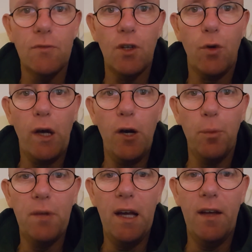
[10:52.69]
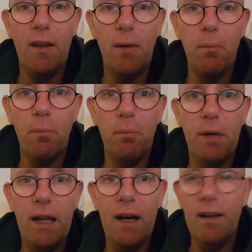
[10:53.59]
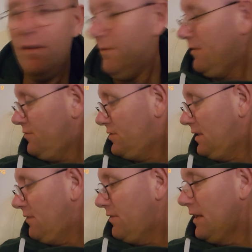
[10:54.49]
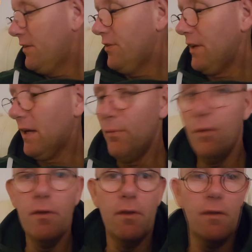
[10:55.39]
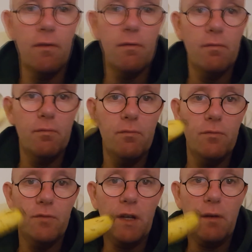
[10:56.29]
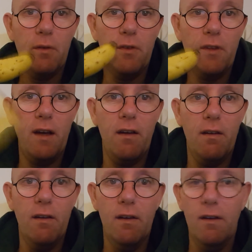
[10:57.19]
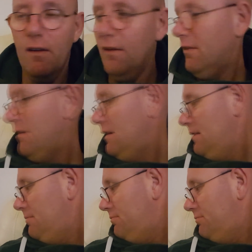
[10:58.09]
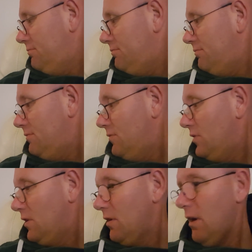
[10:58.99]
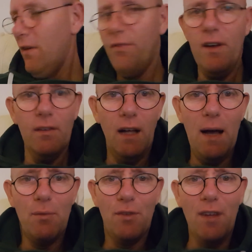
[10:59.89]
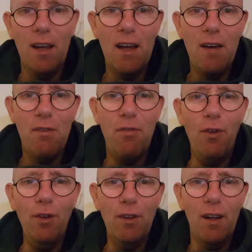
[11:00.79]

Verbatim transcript: so a quick update on that banana. Still haven't hit the second one. Second one is there. Um, I feel abs full,